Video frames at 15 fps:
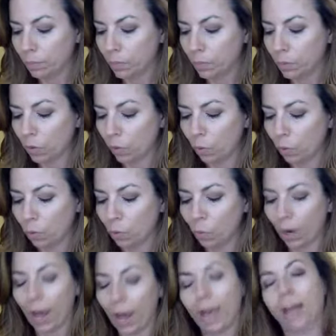So
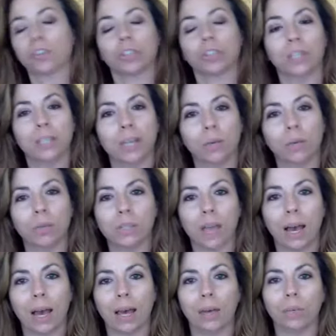what I actually did was
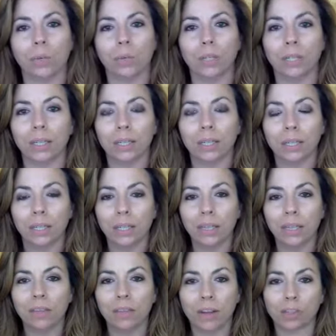I would
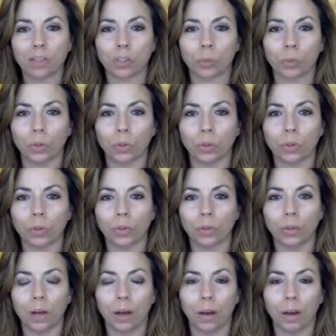eat the vegetable
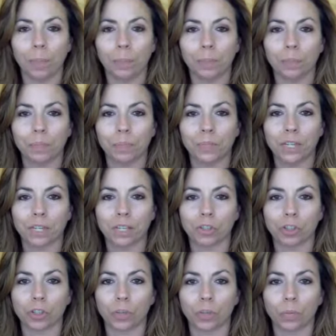
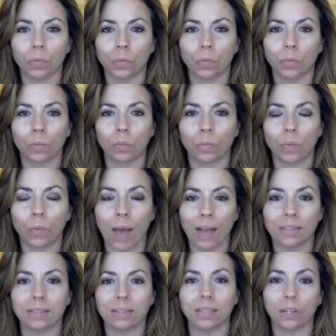dish
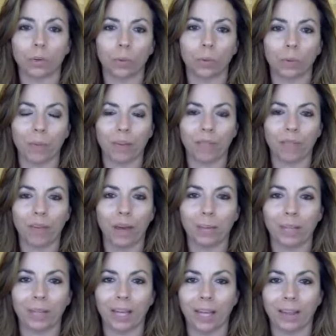as dinner with my
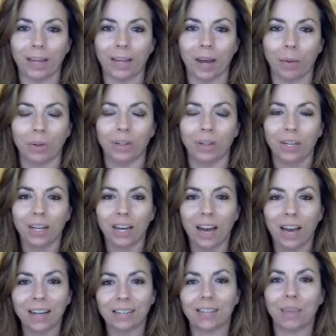family, and then I would
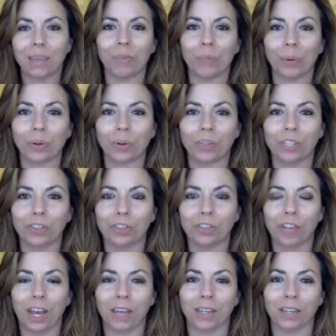kind of save the protein
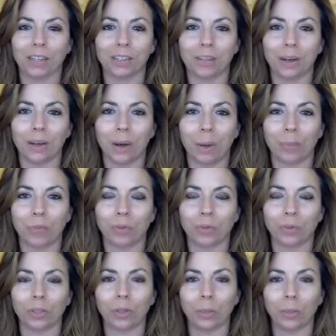shake
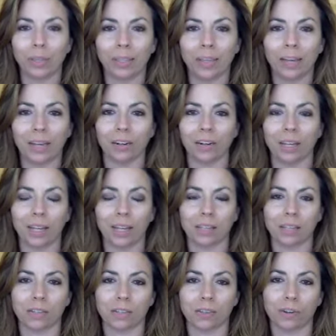for a little bit later in
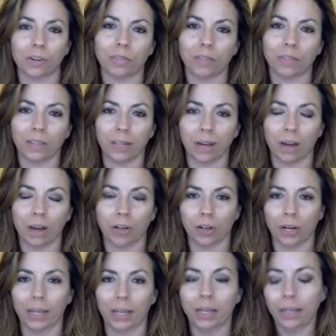case I started feeling
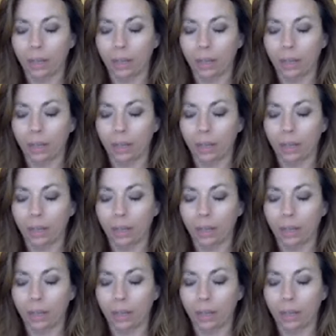hungry.